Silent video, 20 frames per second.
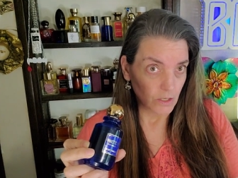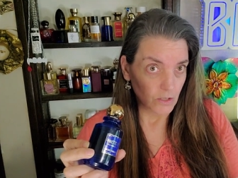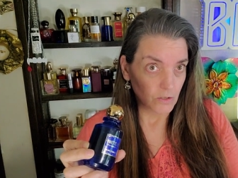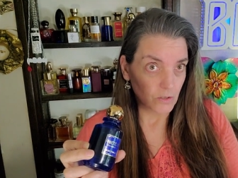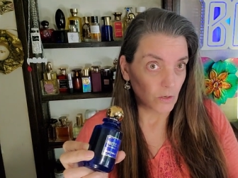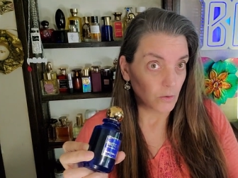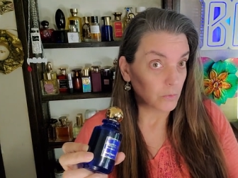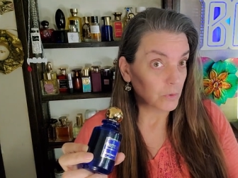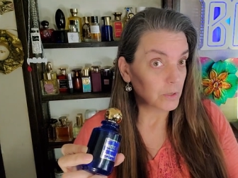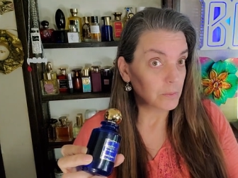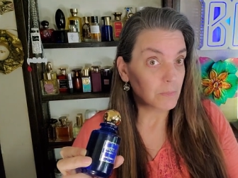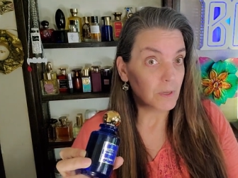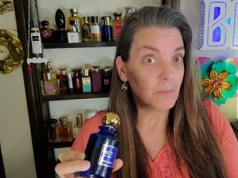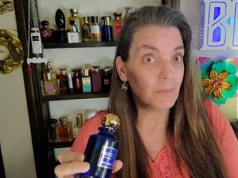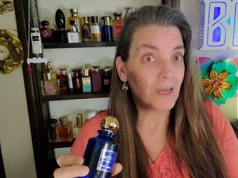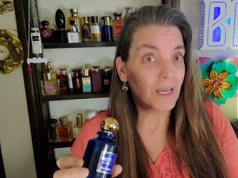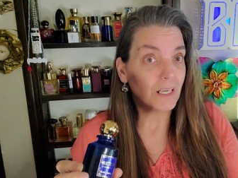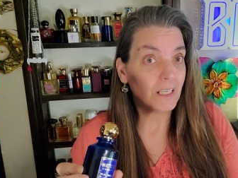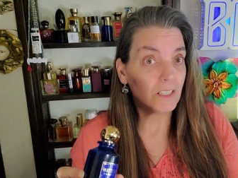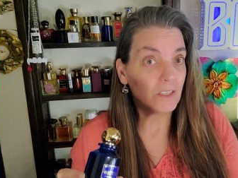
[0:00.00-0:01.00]
So it wouldn't be
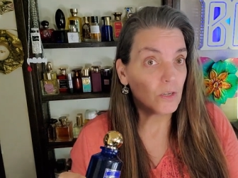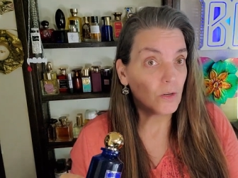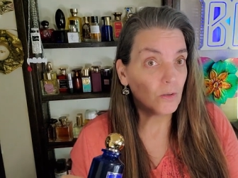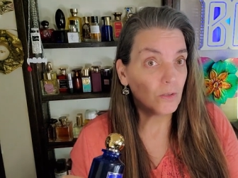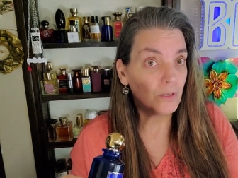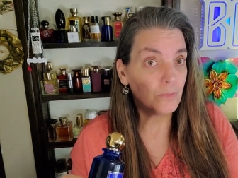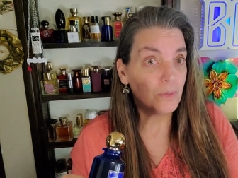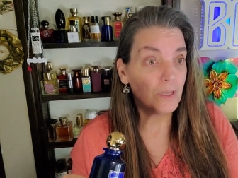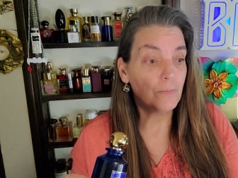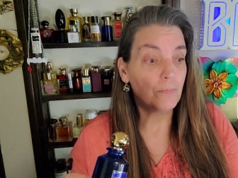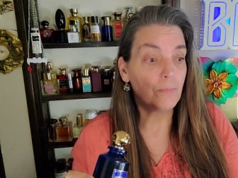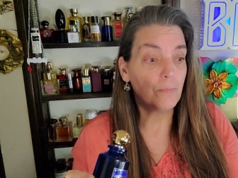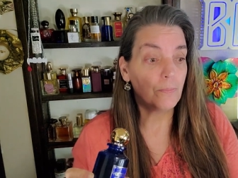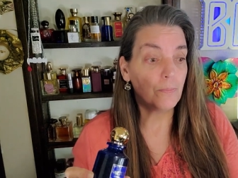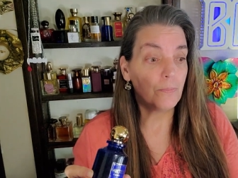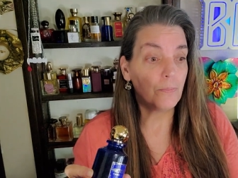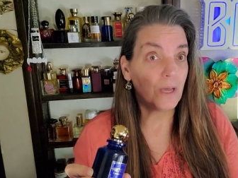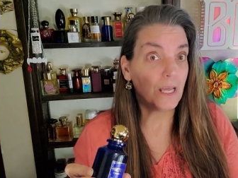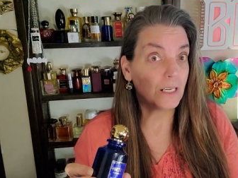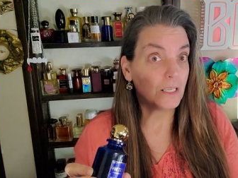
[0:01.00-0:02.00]
Panettone, it'd be
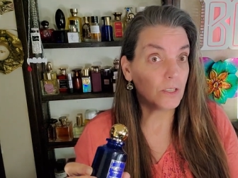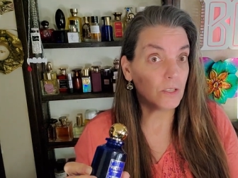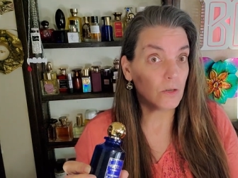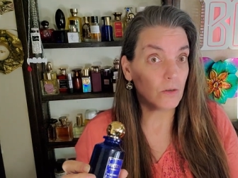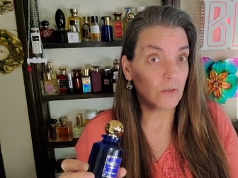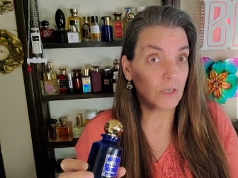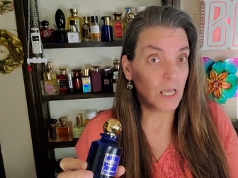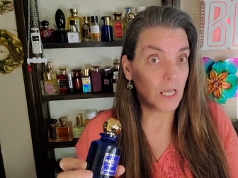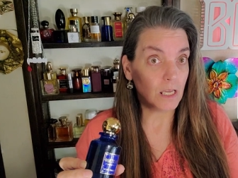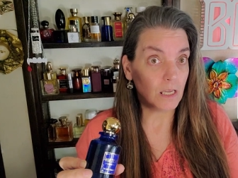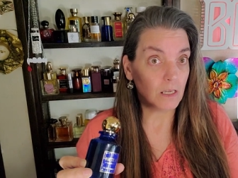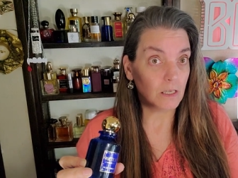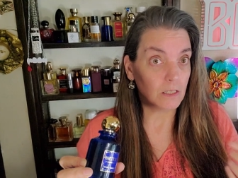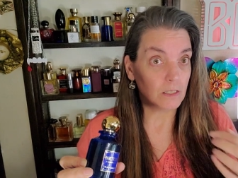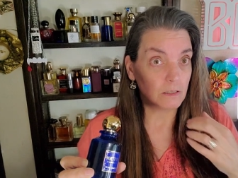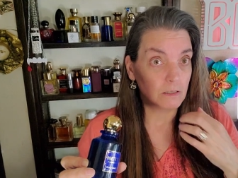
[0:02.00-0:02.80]
Panettone?